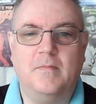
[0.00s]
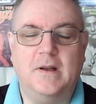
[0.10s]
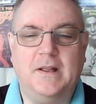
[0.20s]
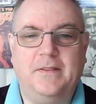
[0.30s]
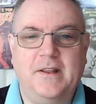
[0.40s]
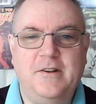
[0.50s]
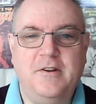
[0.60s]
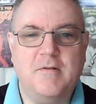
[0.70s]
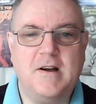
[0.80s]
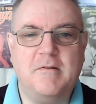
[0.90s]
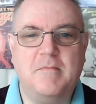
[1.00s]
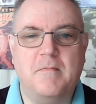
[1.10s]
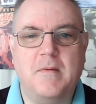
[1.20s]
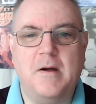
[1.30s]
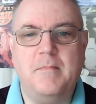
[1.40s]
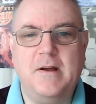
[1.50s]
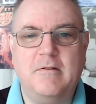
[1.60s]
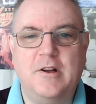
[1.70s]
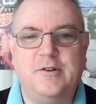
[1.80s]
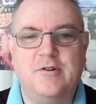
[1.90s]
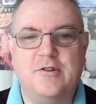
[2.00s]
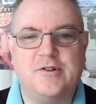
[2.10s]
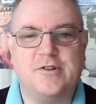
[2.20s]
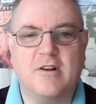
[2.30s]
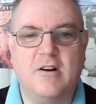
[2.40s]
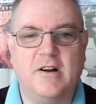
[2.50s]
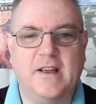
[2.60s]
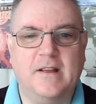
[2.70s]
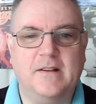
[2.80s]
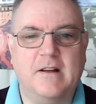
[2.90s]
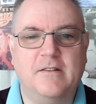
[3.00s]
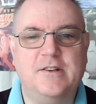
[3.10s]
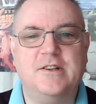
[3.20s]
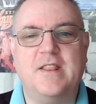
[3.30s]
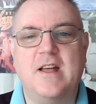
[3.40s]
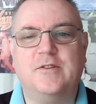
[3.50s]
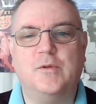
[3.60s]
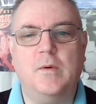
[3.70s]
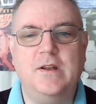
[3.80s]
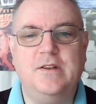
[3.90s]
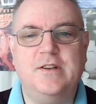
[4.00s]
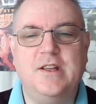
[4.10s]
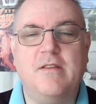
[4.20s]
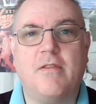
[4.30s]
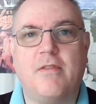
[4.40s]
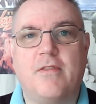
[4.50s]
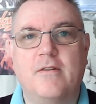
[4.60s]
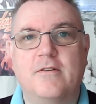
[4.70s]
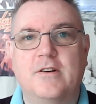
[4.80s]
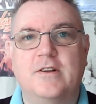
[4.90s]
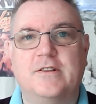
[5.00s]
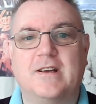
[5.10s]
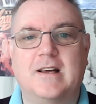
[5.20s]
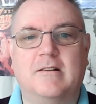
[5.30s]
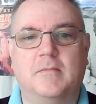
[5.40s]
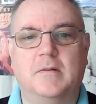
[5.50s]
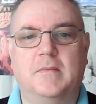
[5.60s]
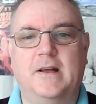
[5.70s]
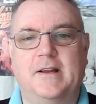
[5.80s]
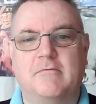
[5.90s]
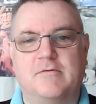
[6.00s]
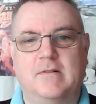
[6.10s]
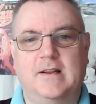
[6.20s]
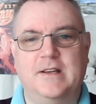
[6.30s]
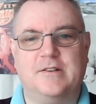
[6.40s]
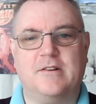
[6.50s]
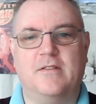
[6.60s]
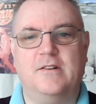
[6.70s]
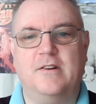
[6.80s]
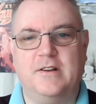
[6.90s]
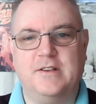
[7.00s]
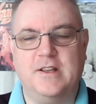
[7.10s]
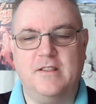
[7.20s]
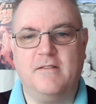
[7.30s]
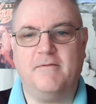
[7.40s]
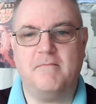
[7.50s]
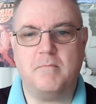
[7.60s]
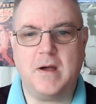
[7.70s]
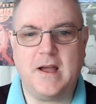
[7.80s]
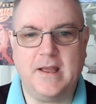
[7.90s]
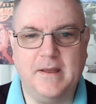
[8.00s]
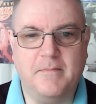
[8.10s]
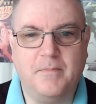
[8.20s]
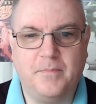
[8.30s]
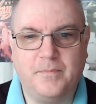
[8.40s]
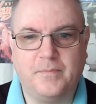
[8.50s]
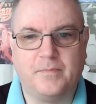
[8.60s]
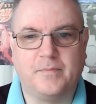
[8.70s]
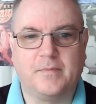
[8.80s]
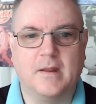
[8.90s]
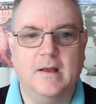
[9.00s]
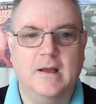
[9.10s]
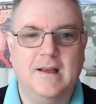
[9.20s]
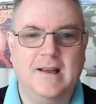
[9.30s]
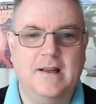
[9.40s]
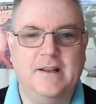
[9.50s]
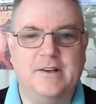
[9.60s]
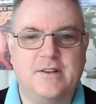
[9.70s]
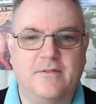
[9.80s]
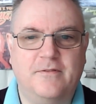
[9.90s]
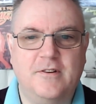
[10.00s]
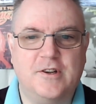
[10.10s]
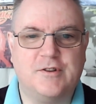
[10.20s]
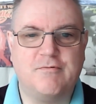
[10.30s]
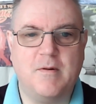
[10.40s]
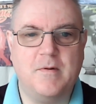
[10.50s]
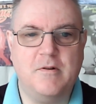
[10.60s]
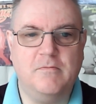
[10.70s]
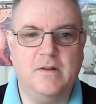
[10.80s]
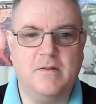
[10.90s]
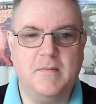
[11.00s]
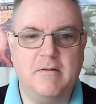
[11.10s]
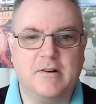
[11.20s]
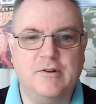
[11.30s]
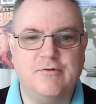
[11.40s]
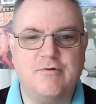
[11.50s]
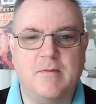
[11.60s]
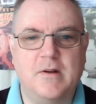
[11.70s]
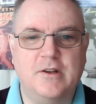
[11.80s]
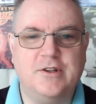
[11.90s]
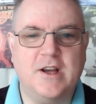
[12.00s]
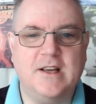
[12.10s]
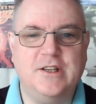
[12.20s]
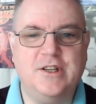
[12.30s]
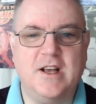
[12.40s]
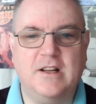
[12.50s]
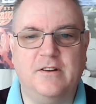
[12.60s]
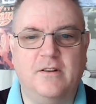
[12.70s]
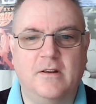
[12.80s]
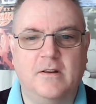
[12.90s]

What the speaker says: And the new album, A Mirror to the Sky. Now, this is their 23rd album, and it was released on the 19th of May. And it's the first drummer with American drummer Jay Shellen,